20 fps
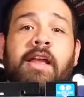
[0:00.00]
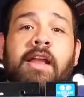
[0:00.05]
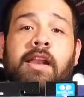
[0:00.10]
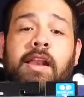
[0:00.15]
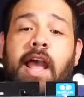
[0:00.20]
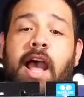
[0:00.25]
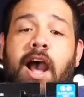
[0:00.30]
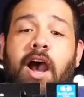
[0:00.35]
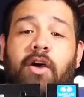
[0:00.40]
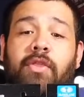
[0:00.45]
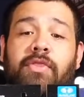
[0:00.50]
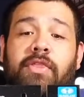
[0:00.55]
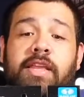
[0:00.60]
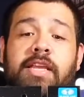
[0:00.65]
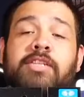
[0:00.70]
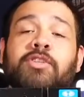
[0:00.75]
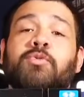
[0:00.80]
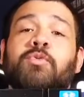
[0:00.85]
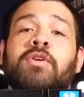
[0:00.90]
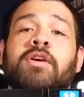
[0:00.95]
Now,
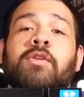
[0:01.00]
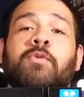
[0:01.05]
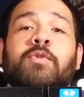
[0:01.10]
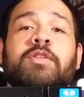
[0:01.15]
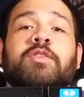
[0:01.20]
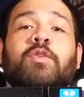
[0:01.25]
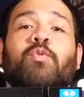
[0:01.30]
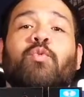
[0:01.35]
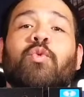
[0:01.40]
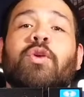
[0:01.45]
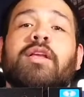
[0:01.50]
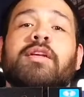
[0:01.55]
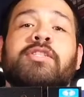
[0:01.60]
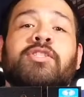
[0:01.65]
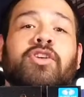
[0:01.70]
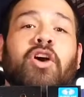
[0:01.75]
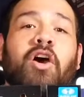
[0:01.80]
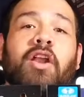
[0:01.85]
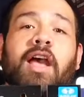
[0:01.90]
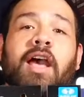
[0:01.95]
this one was a really
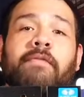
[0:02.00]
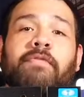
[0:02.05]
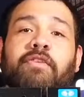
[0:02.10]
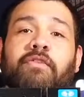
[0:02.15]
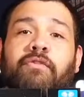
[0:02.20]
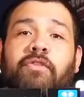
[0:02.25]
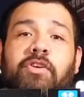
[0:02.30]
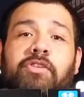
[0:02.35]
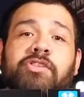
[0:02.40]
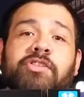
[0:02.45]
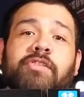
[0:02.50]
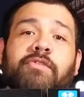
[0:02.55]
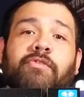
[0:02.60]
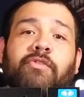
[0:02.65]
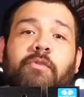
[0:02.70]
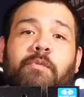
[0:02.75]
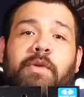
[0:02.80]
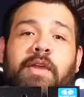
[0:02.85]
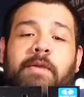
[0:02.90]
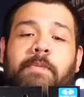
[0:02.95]
sought after version
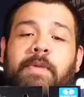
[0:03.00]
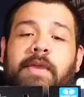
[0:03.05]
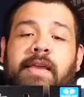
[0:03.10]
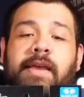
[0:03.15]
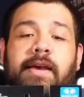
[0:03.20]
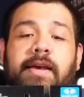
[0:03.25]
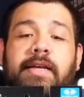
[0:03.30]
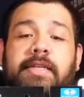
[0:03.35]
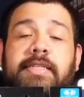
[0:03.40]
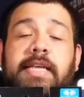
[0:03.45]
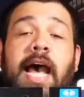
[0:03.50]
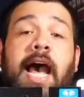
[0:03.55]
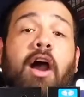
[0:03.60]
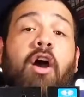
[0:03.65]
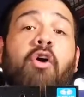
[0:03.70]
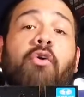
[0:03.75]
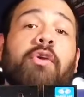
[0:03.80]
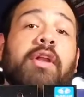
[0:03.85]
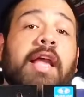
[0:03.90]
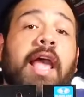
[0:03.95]
for me because I
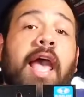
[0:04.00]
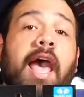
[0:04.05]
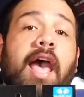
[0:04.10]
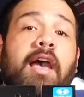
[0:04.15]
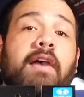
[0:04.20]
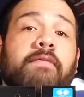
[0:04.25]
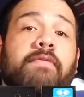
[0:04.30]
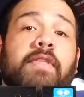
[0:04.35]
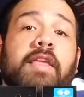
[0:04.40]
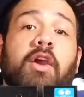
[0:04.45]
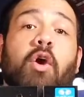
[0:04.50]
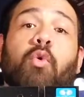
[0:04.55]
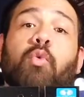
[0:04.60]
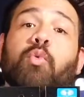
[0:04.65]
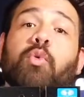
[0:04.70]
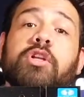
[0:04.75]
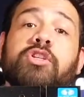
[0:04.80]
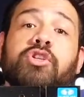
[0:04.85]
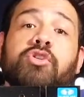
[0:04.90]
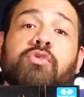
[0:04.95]
already have the
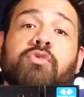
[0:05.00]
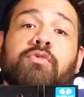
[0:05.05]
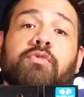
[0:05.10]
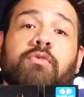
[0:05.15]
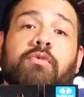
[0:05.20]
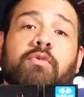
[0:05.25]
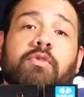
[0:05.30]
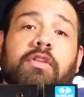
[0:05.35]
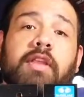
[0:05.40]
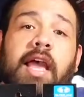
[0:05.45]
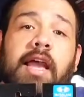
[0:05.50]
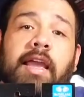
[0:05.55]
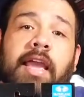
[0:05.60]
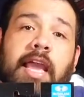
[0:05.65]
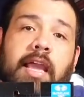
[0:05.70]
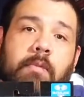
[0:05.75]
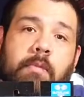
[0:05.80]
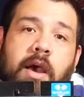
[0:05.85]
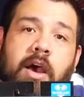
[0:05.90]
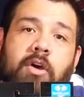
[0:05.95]
original that
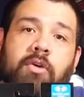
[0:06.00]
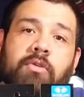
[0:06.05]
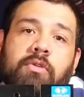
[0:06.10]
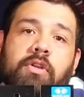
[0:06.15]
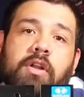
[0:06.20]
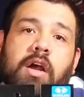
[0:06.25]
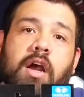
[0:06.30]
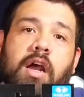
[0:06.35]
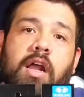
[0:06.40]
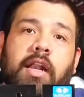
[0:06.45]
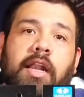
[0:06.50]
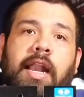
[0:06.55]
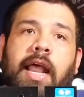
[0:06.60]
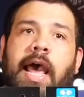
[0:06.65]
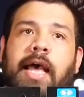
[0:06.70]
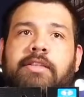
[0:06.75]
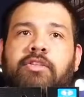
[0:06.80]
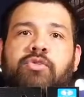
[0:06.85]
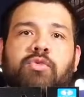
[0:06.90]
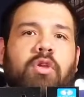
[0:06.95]
came out
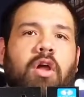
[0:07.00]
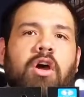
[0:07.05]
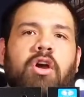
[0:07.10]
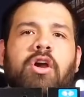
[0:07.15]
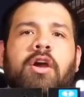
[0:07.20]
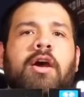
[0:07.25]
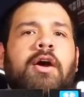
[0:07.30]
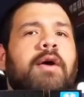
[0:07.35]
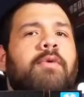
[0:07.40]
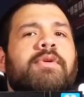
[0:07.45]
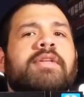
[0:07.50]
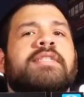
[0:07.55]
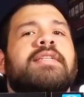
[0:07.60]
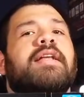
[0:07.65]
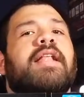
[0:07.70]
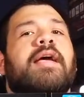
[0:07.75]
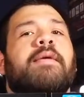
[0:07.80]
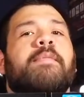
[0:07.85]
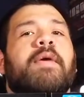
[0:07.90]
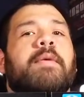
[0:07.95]
not too long ago. I want to say
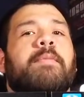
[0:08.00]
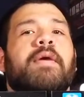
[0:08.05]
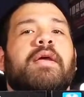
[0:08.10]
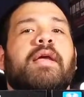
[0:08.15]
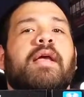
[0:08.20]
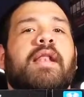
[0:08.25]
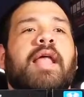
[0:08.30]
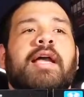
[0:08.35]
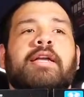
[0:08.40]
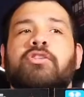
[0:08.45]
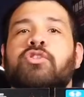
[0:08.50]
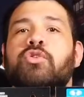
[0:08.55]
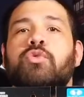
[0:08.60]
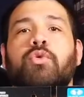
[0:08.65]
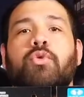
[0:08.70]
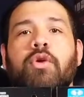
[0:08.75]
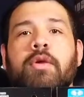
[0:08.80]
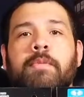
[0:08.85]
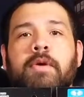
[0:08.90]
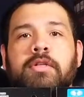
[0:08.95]
maybe
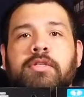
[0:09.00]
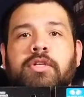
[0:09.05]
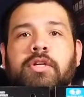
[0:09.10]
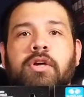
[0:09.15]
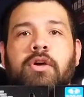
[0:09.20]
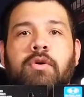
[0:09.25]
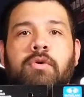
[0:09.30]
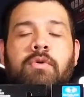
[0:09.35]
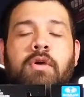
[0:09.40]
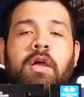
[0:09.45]
2-3 months ago.